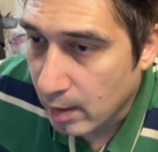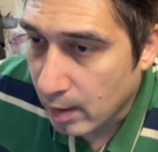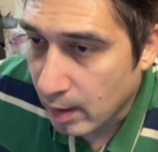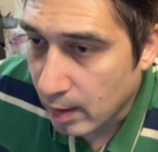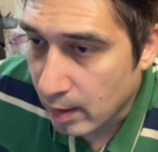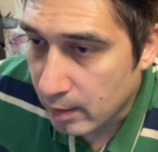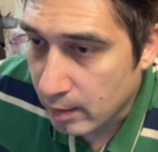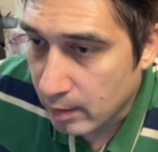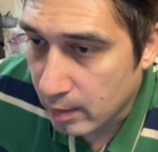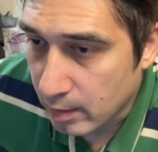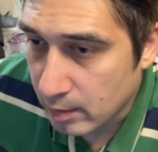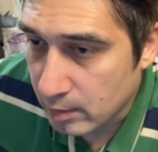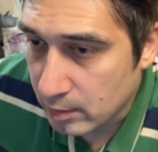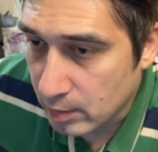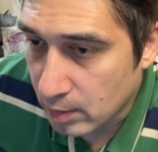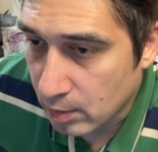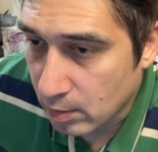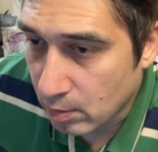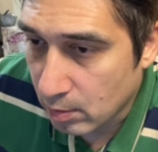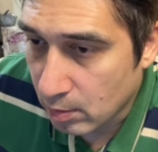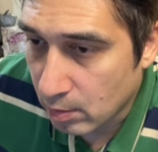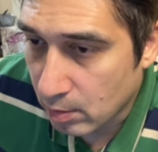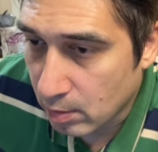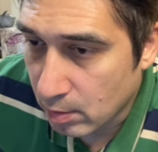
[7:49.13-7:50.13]
And there's a
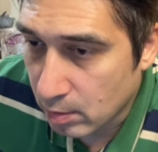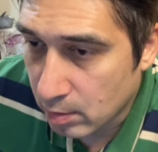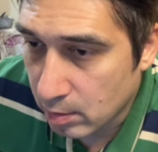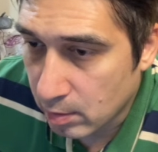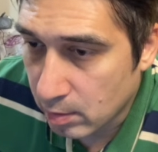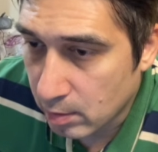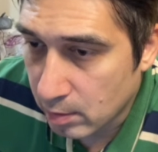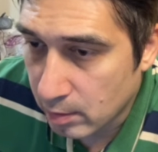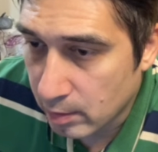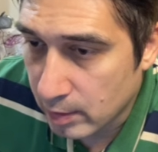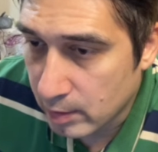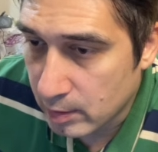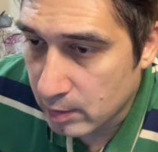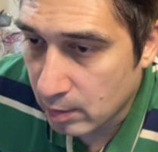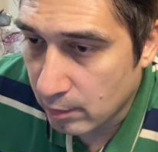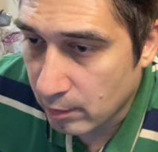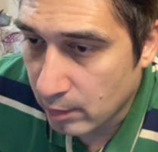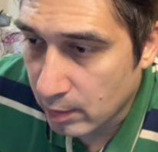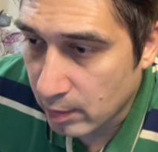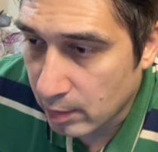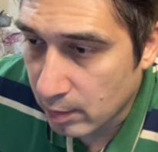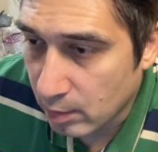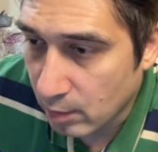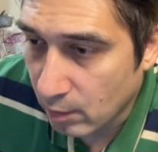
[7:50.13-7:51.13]
whole list of
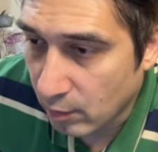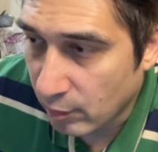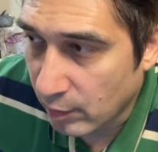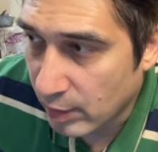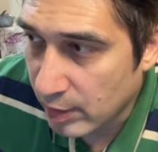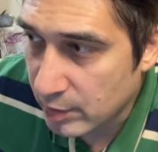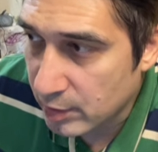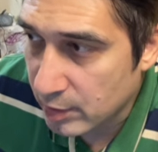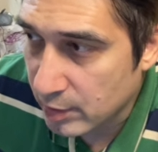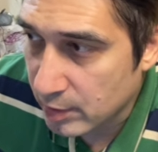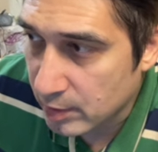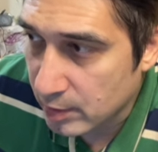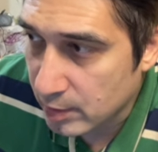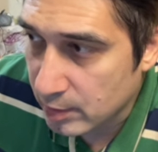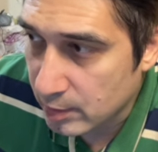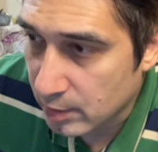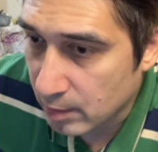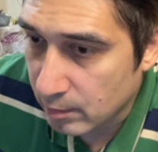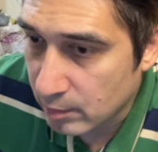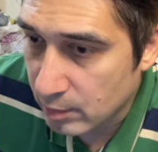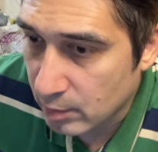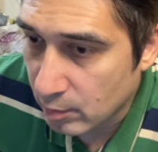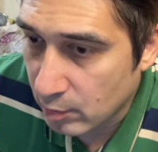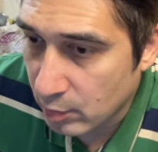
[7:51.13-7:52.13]
other new features and
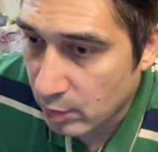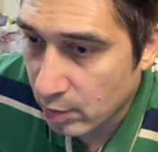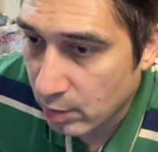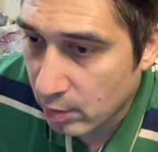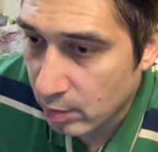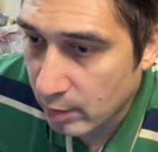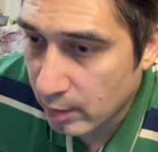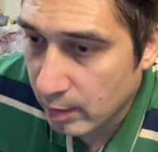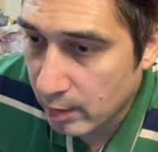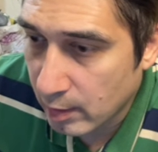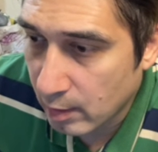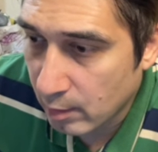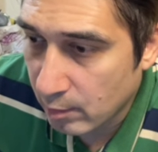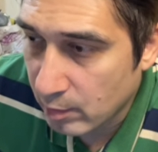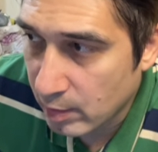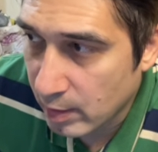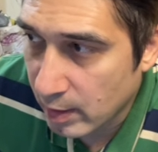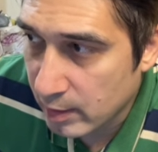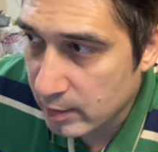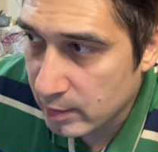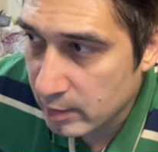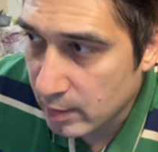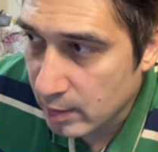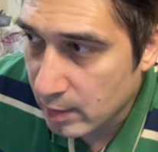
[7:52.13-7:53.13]
some security
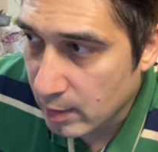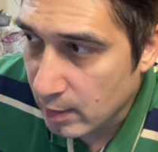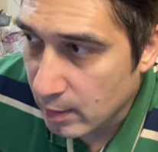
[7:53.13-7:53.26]
updates.